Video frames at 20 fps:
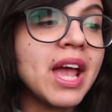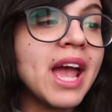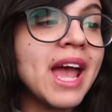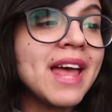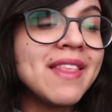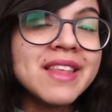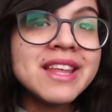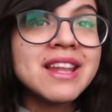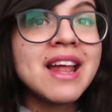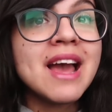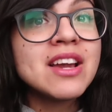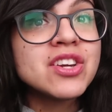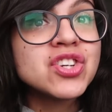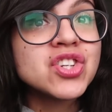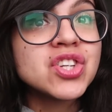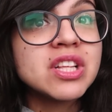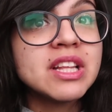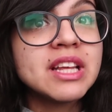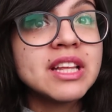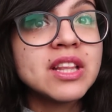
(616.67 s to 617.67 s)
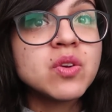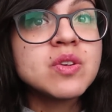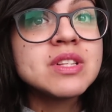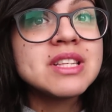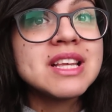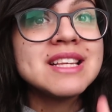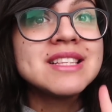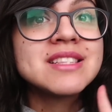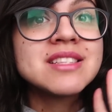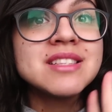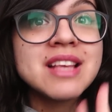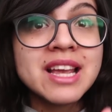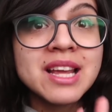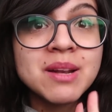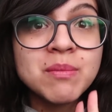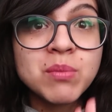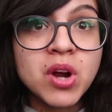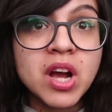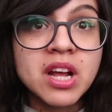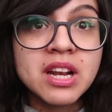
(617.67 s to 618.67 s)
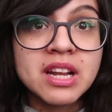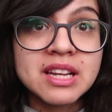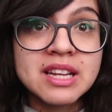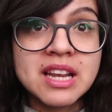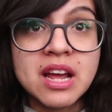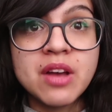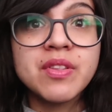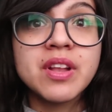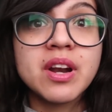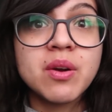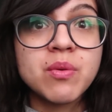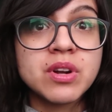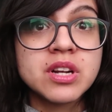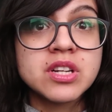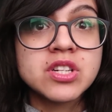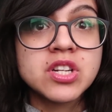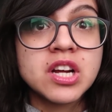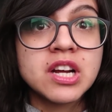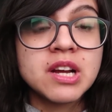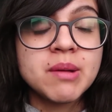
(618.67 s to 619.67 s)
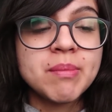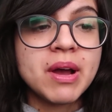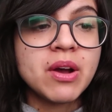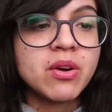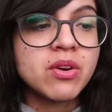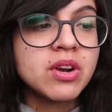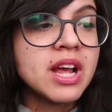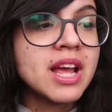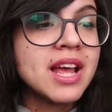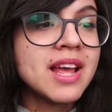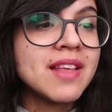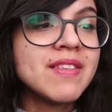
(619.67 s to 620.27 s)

And then actually there was a second product now that I want to talk about